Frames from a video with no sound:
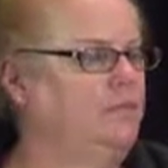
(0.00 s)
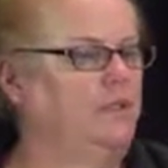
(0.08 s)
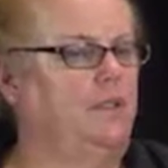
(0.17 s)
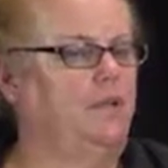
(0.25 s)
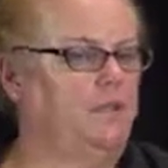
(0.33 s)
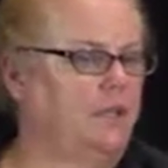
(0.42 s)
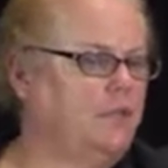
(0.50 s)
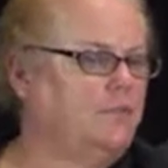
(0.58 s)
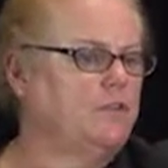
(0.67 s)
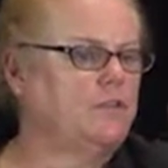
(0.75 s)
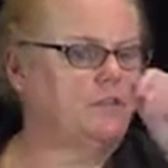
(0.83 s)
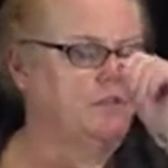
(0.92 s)
If you
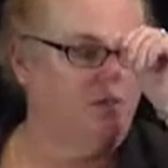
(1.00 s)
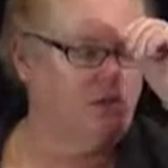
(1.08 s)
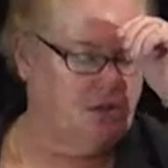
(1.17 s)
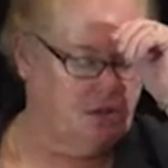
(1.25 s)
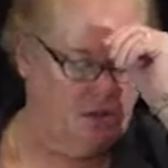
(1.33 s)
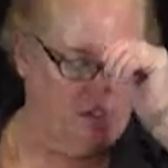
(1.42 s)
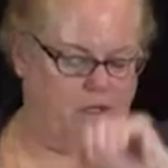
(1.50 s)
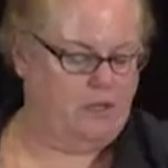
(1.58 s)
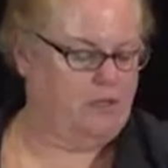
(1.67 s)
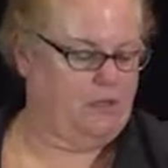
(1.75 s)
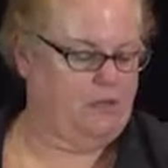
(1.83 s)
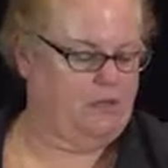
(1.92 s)
just
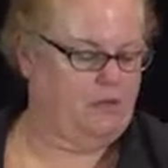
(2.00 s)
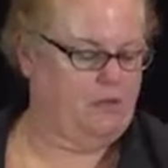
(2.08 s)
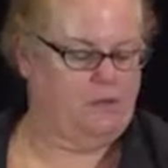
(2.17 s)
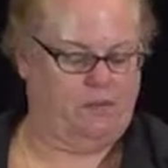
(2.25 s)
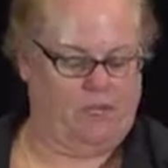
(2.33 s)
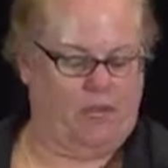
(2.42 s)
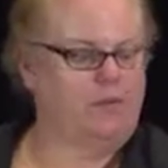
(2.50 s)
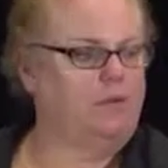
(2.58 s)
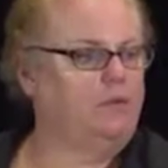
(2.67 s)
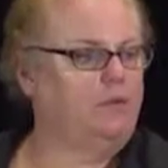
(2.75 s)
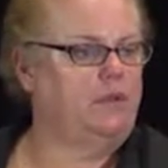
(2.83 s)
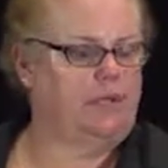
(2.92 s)

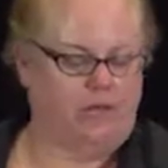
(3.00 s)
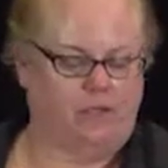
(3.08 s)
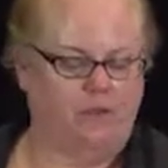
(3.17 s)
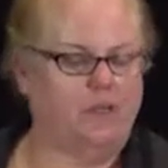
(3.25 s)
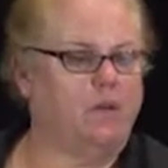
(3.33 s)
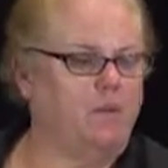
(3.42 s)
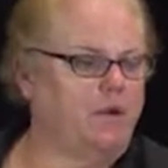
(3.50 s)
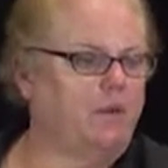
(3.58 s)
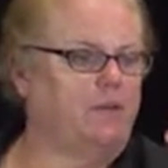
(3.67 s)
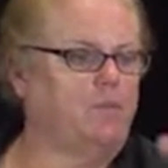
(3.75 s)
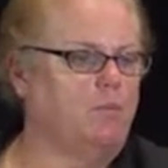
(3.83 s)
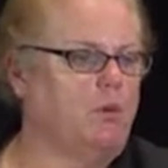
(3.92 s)
you can. We
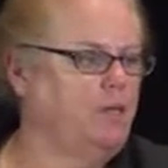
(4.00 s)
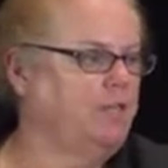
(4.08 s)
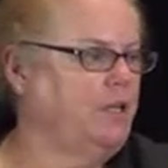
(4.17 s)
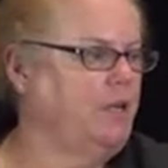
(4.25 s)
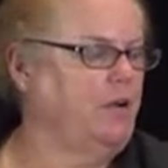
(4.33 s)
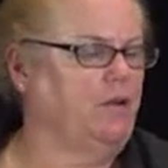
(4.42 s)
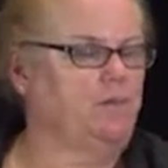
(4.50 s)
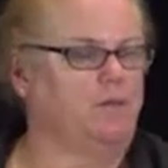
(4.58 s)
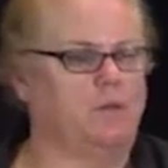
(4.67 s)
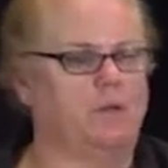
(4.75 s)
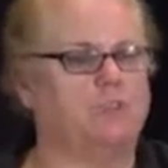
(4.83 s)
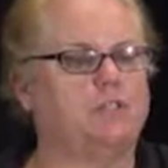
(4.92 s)
only have one more scenario, so if
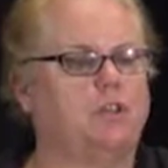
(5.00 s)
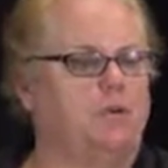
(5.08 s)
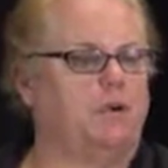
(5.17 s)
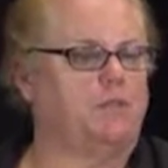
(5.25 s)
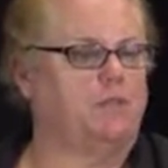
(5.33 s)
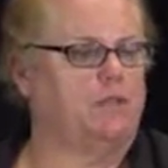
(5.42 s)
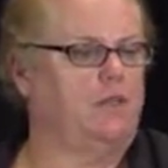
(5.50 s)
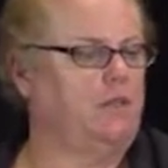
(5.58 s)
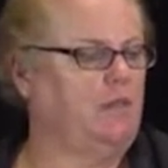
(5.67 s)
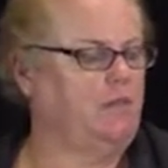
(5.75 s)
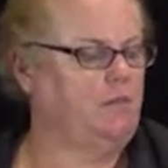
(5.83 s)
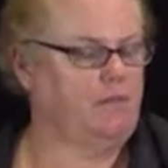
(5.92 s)
you want to just go up to
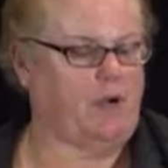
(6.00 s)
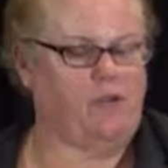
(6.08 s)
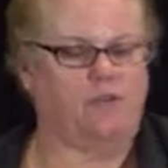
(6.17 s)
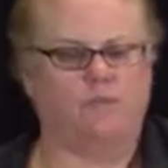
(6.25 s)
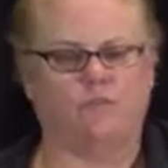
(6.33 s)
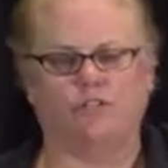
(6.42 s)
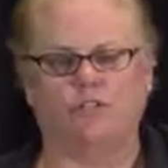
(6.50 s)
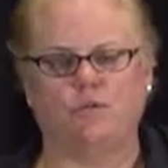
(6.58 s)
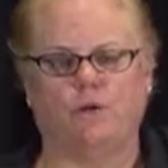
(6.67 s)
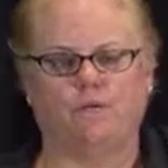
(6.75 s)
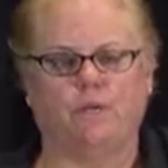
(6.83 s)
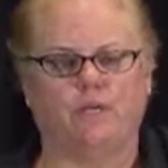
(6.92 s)
the microphone, just so
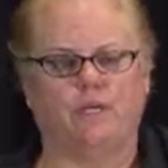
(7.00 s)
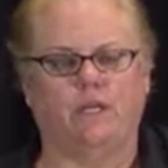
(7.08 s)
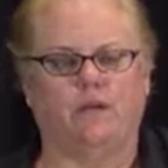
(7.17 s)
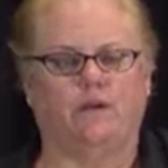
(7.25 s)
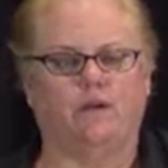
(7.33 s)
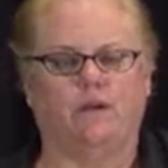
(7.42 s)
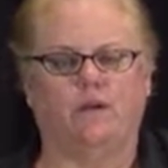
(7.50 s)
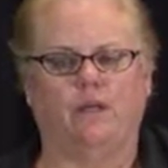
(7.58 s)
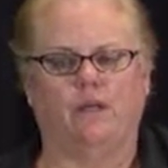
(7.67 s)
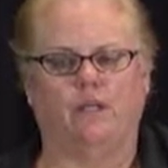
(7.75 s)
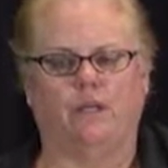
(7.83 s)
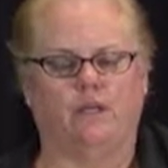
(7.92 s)
everyone can hear,
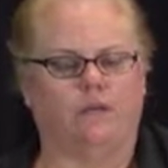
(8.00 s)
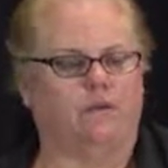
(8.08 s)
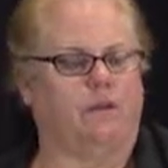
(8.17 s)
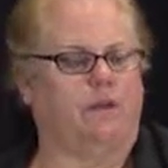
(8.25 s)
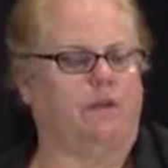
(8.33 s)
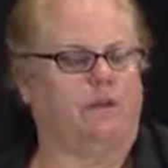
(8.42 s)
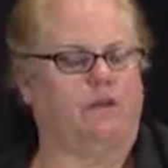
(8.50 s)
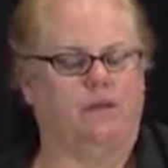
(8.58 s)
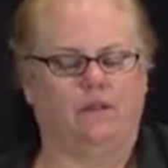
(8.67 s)
and they can hear it on the.